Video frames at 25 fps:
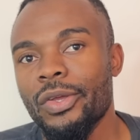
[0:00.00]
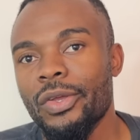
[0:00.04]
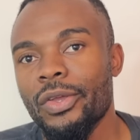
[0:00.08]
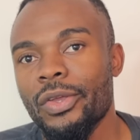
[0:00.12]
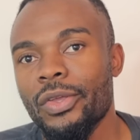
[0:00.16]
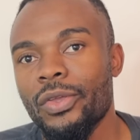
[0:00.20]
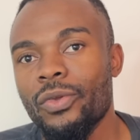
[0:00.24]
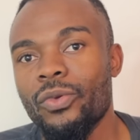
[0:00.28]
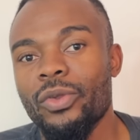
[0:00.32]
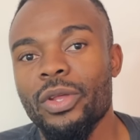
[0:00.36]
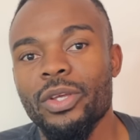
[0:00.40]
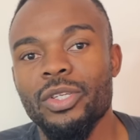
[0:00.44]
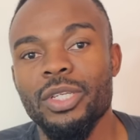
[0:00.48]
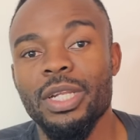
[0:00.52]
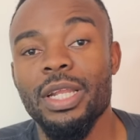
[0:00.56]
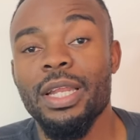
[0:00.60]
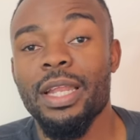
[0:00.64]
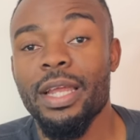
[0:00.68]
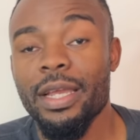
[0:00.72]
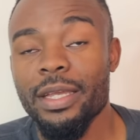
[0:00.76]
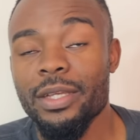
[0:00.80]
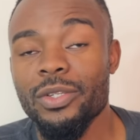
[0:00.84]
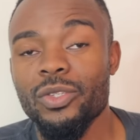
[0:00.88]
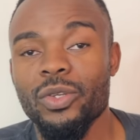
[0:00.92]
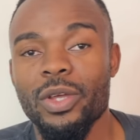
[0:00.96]
you would actually
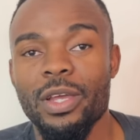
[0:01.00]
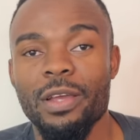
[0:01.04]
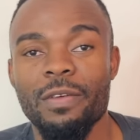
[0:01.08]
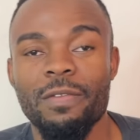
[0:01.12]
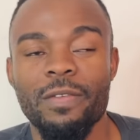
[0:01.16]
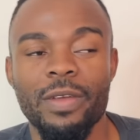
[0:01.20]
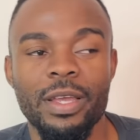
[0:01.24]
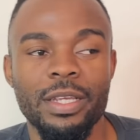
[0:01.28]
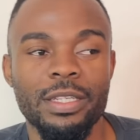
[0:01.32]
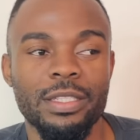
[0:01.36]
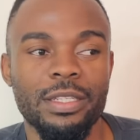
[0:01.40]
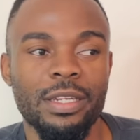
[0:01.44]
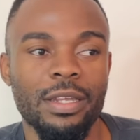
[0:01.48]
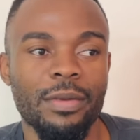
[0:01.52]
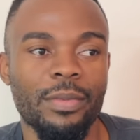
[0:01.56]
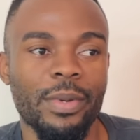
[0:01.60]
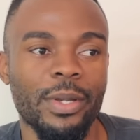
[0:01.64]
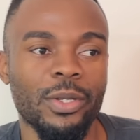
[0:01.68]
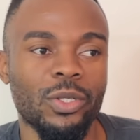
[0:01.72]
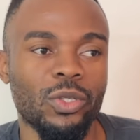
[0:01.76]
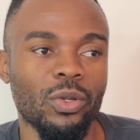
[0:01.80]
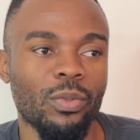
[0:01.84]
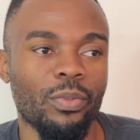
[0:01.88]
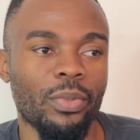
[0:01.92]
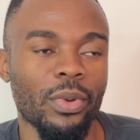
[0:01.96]
like to have HDMI
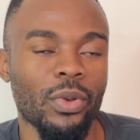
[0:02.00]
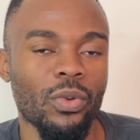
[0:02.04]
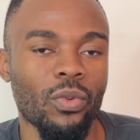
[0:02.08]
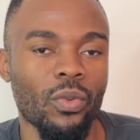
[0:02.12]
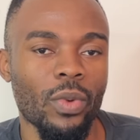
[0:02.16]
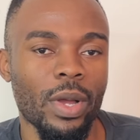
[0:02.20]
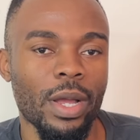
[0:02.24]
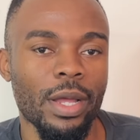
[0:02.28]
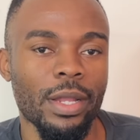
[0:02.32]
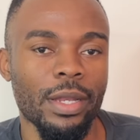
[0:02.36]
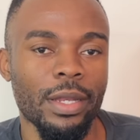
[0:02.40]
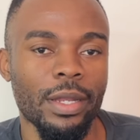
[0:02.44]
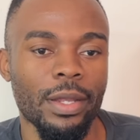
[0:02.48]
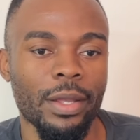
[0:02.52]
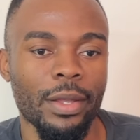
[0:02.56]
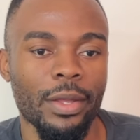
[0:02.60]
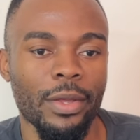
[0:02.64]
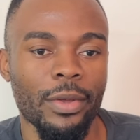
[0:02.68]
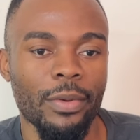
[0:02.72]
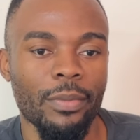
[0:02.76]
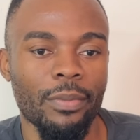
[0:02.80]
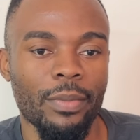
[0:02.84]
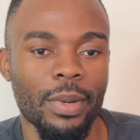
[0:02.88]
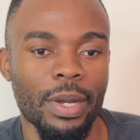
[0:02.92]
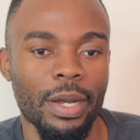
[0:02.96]
2.1,
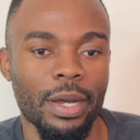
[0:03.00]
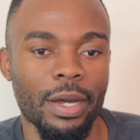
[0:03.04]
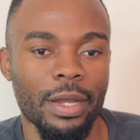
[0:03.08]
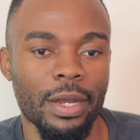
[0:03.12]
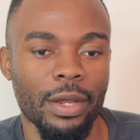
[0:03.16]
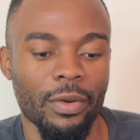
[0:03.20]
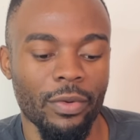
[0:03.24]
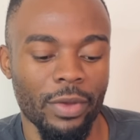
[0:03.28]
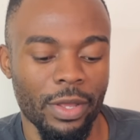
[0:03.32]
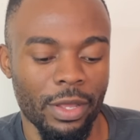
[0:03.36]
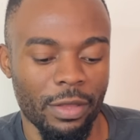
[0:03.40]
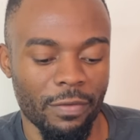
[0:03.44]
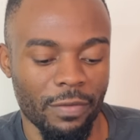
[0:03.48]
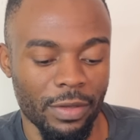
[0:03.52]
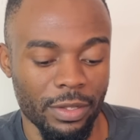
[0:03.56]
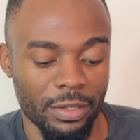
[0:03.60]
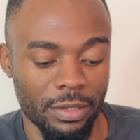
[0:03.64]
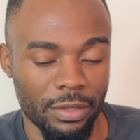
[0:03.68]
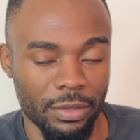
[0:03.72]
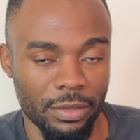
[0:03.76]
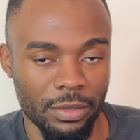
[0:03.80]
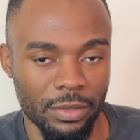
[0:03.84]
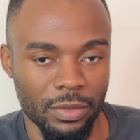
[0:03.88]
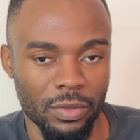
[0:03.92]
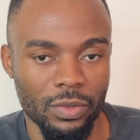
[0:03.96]
but however,
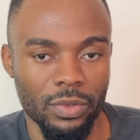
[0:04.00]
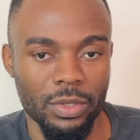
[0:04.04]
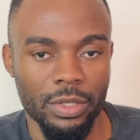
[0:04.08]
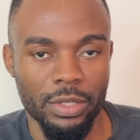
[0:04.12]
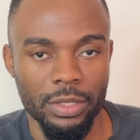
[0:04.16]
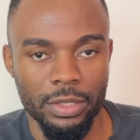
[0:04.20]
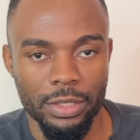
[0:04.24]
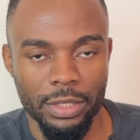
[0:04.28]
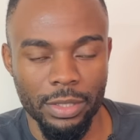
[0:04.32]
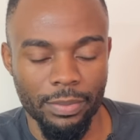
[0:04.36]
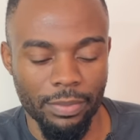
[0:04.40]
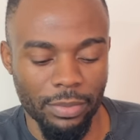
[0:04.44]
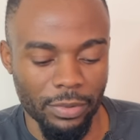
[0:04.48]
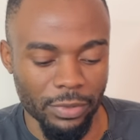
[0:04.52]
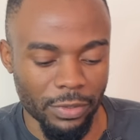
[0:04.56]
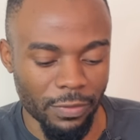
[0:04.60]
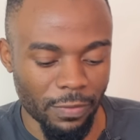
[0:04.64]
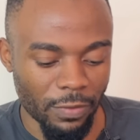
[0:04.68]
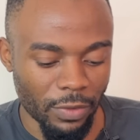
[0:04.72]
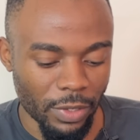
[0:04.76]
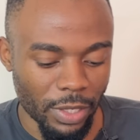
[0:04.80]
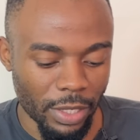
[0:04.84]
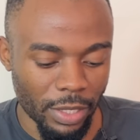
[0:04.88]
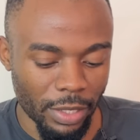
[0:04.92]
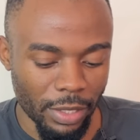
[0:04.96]
this is good. It supports
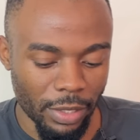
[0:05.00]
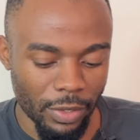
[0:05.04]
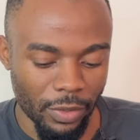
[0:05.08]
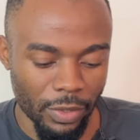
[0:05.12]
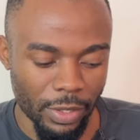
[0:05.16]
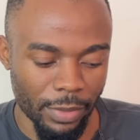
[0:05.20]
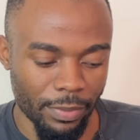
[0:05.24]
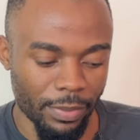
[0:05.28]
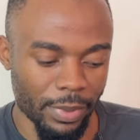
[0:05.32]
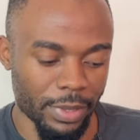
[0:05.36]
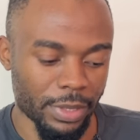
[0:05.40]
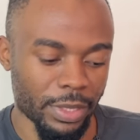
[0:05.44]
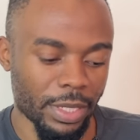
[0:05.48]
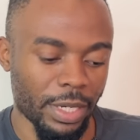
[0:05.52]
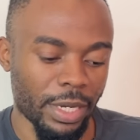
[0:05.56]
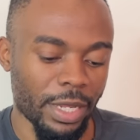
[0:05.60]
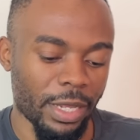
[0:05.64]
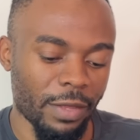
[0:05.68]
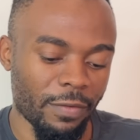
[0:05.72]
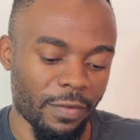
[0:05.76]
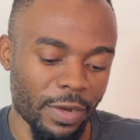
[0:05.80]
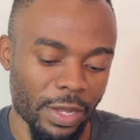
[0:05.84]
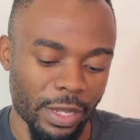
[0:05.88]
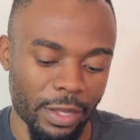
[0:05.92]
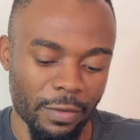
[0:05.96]
4K. You can basically
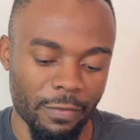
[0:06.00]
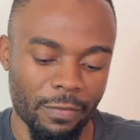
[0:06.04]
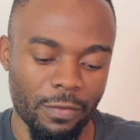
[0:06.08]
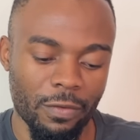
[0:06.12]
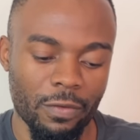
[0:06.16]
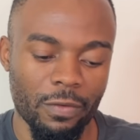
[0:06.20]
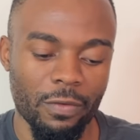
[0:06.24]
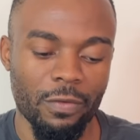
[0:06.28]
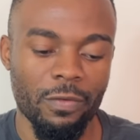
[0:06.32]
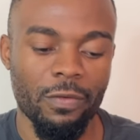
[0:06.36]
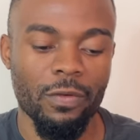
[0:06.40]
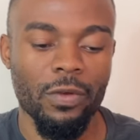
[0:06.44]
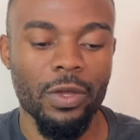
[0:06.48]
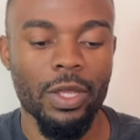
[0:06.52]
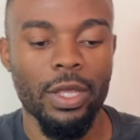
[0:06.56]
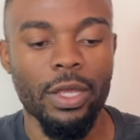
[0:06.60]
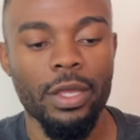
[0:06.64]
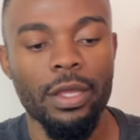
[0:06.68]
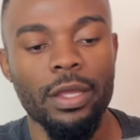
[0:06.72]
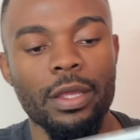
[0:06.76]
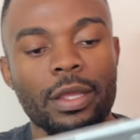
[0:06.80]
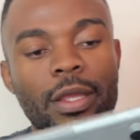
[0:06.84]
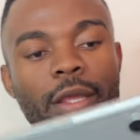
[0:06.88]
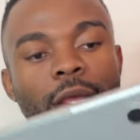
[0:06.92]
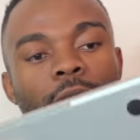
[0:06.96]
have like a full
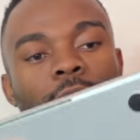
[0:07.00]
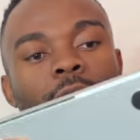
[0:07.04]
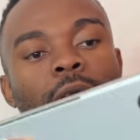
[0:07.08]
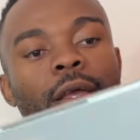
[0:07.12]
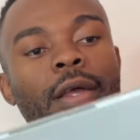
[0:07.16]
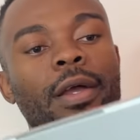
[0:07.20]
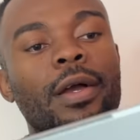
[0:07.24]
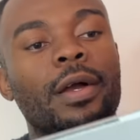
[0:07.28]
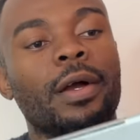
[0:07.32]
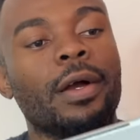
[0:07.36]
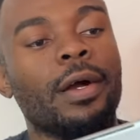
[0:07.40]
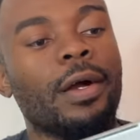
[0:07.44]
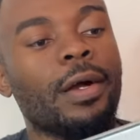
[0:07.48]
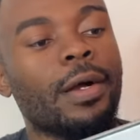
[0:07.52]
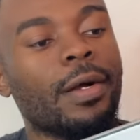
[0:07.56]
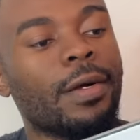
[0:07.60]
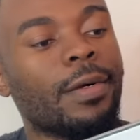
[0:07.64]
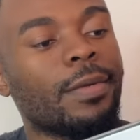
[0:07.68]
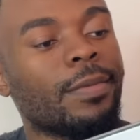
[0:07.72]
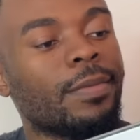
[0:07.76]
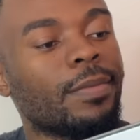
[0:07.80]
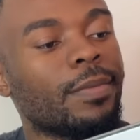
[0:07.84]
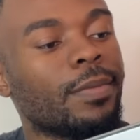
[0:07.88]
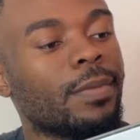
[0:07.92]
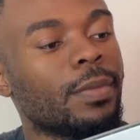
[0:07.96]
4K
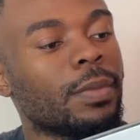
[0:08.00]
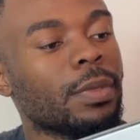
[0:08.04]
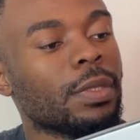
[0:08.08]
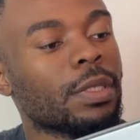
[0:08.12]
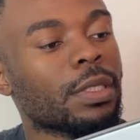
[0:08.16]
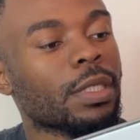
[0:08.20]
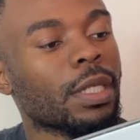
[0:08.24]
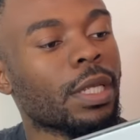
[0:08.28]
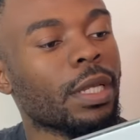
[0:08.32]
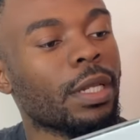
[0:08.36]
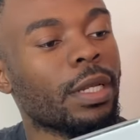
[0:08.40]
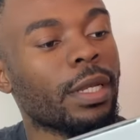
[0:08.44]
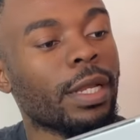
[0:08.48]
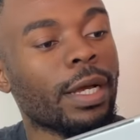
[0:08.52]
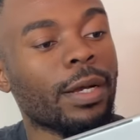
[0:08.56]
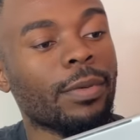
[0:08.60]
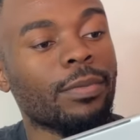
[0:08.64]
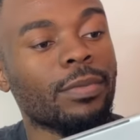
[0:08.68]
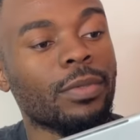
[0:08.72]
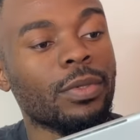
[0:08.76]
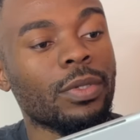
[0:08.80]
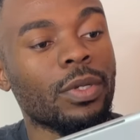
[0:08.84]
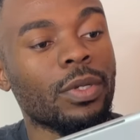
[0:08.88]
um, scaled up